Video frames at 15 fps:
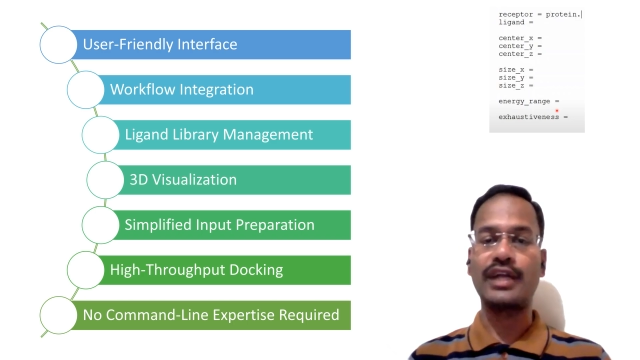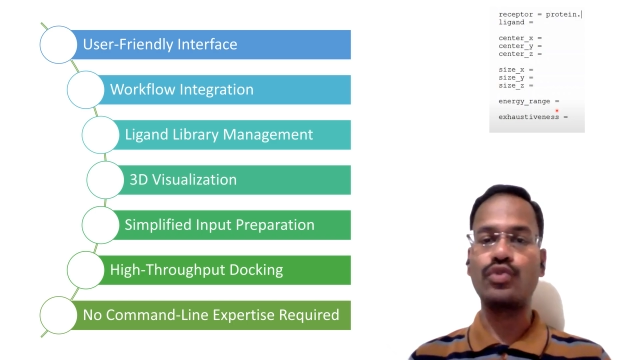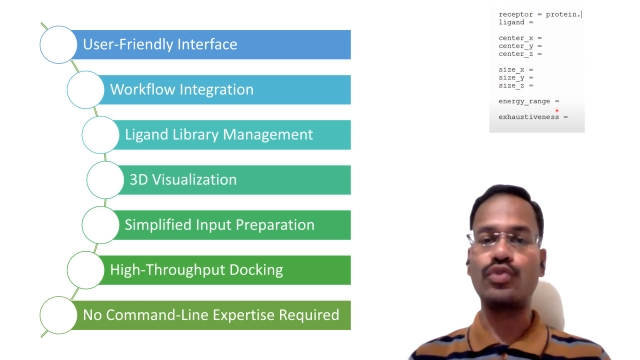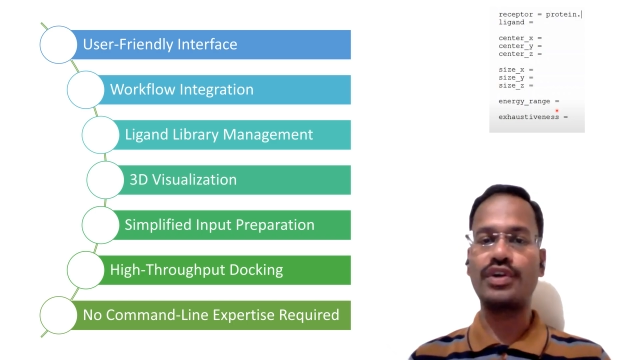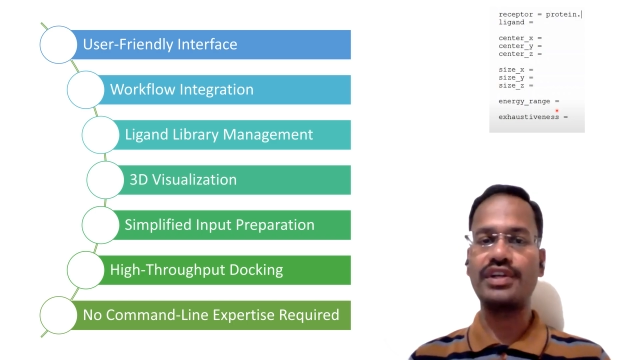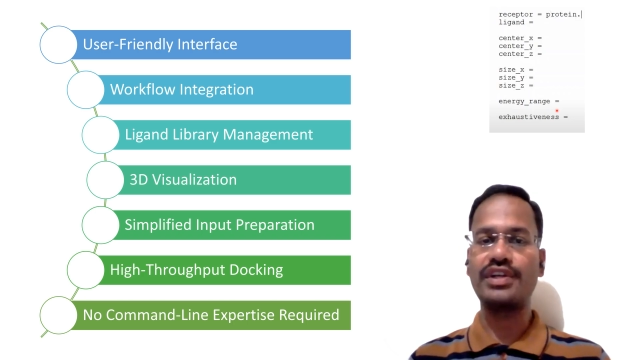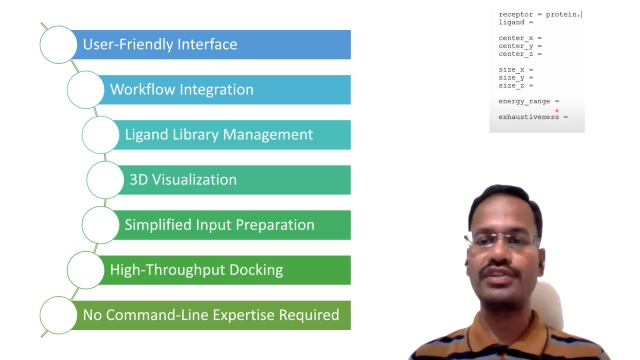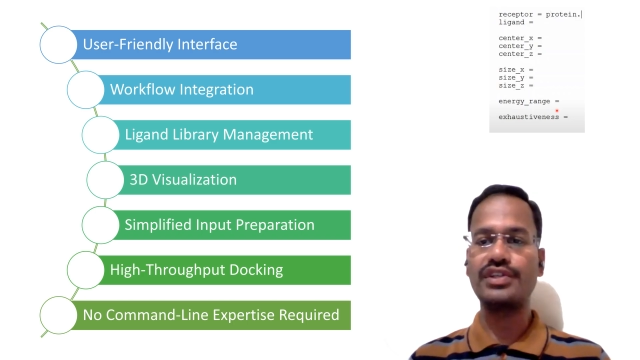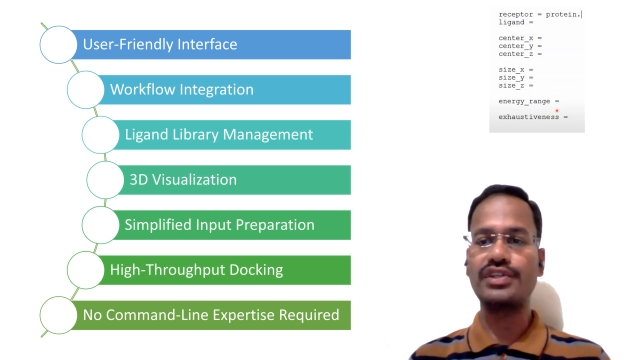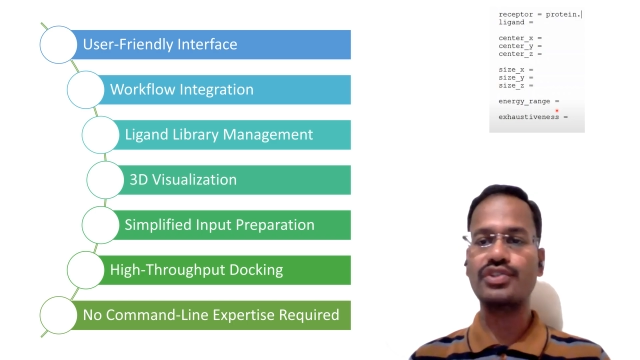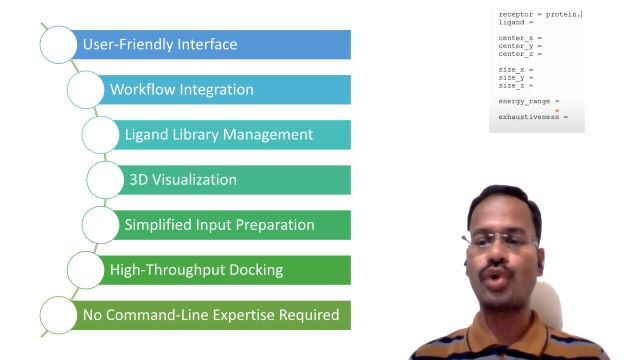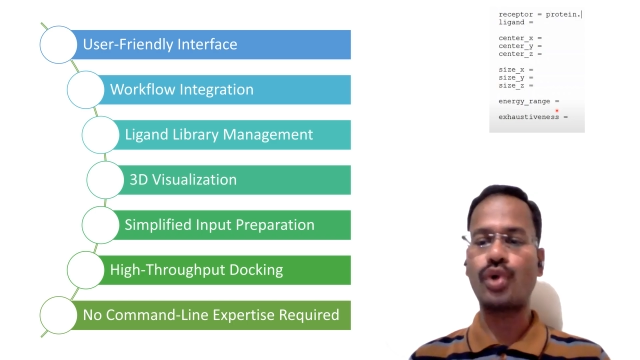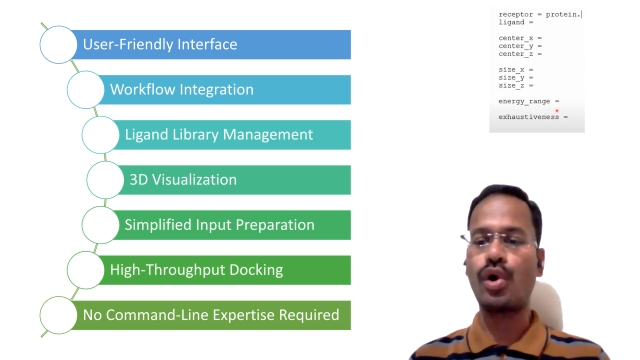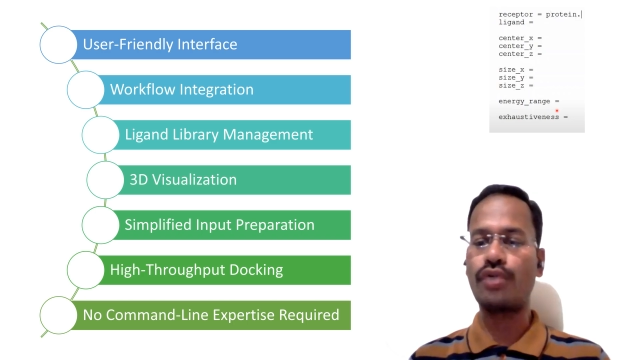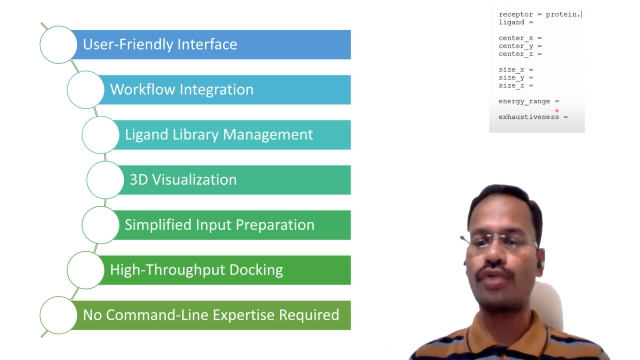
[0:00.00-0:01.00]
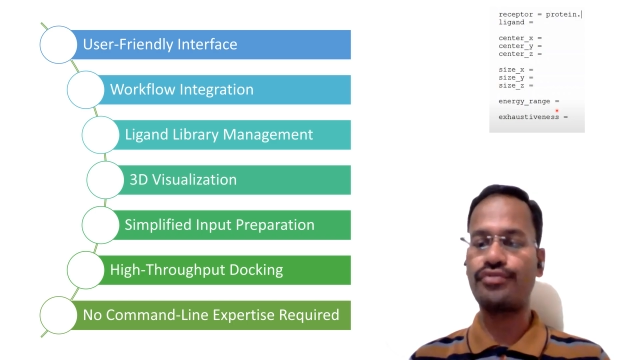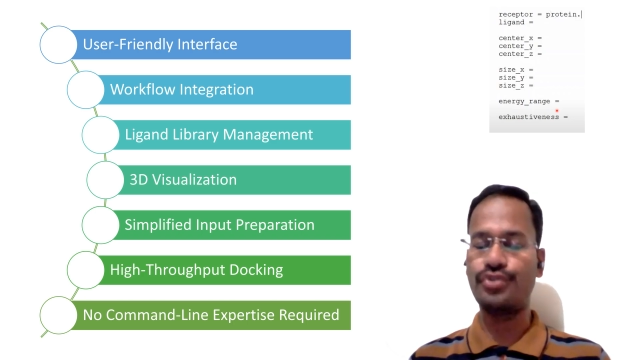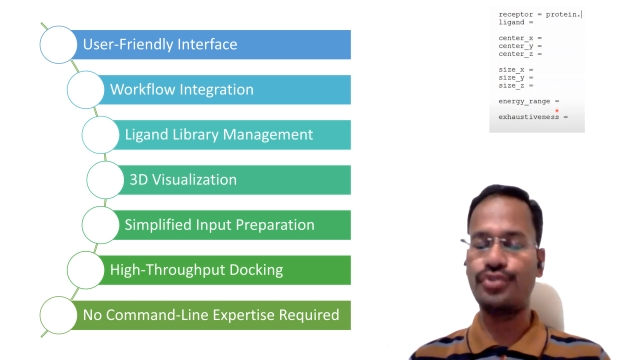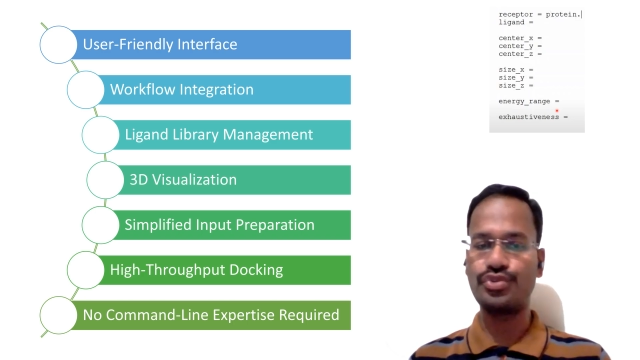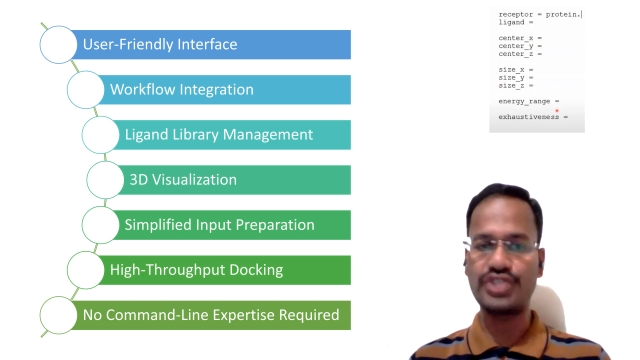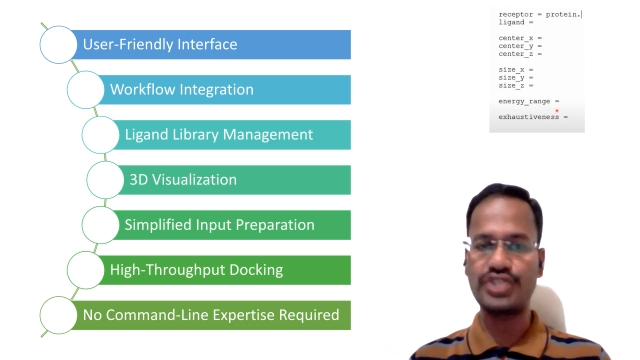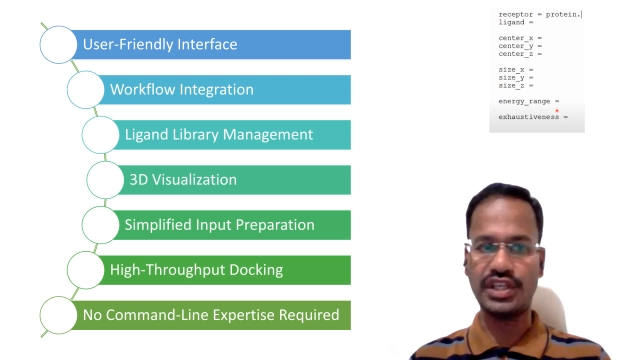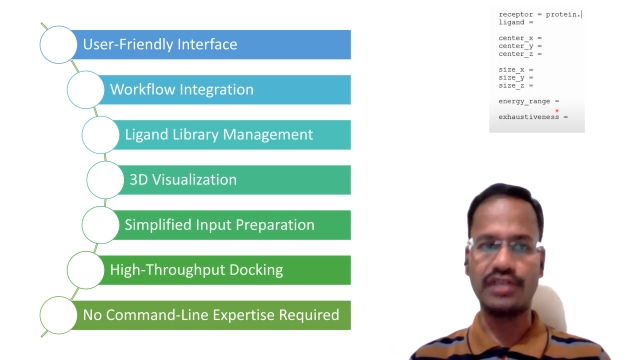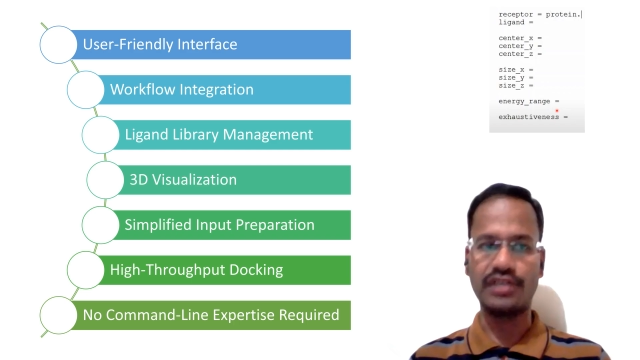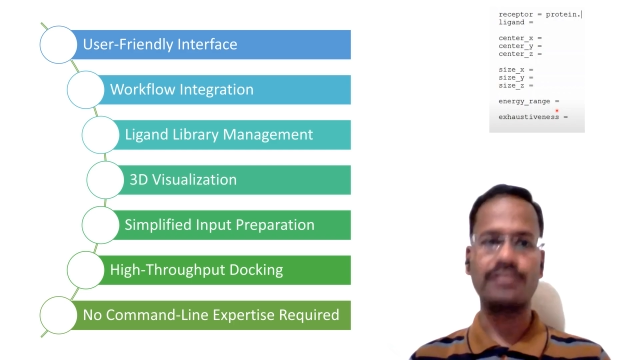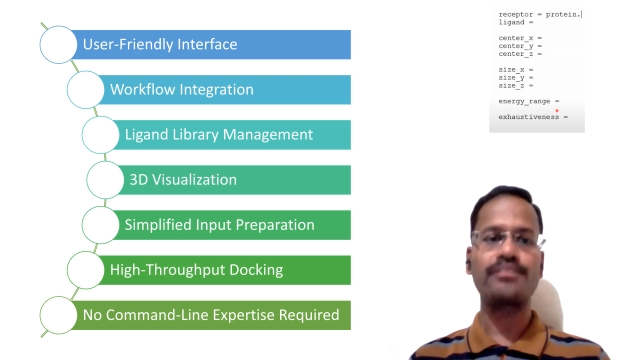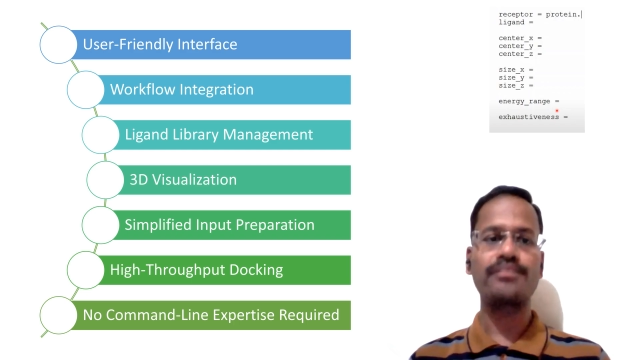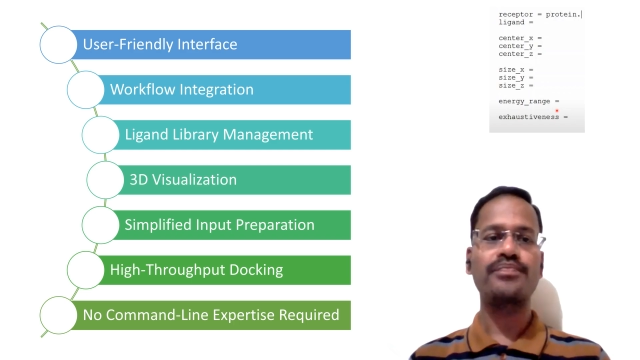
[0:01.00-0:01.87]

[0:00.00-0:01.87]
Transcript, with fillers: advantages of using